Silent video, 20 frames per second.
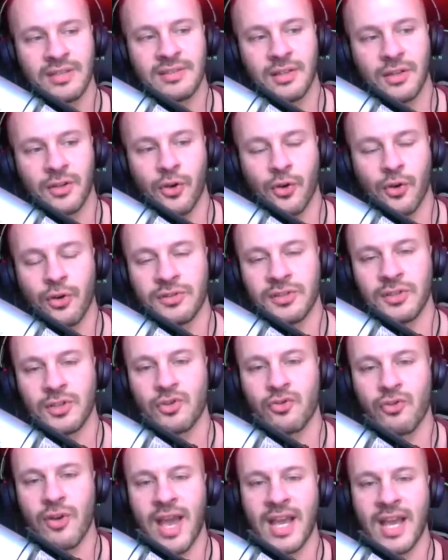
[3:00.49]
the girl's
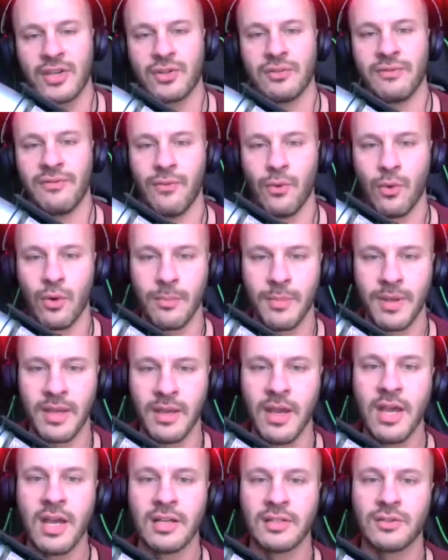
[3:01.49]
attraction for me.
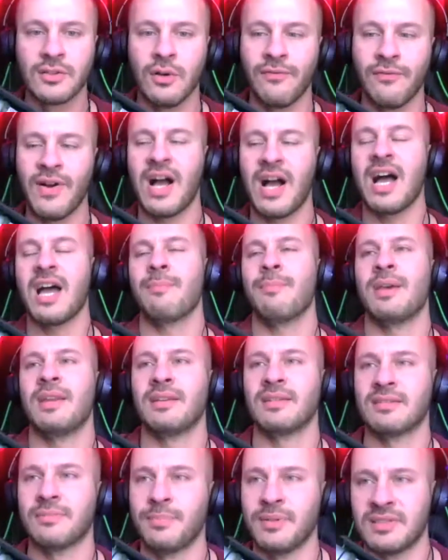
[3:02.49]
So if I'm in a
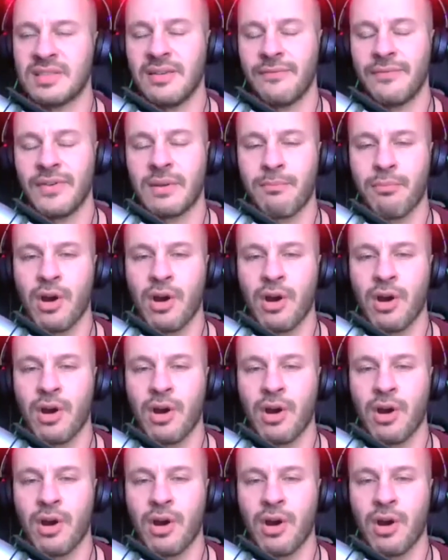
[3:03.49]
specific